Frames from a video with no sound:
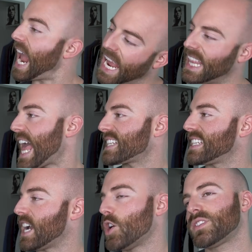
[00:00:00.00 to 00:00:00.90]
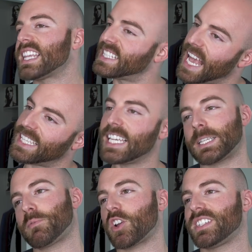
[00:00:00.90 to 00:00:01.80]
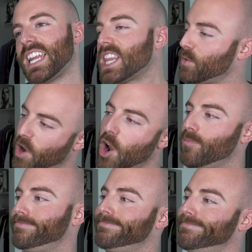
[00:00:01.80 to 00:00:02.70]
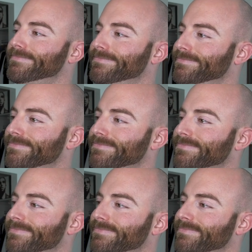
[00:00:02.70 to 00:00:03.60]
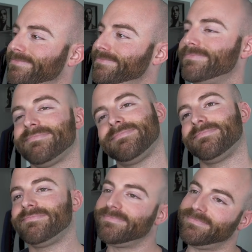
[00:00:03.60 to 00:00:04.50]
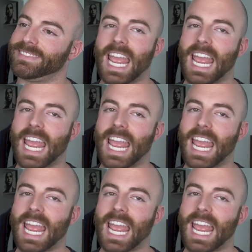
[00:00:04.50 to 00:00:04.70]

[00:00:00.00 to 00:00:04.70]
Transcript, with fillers: Hey Alexa, who's the sexiest person in the room? You are Big Papa Pom.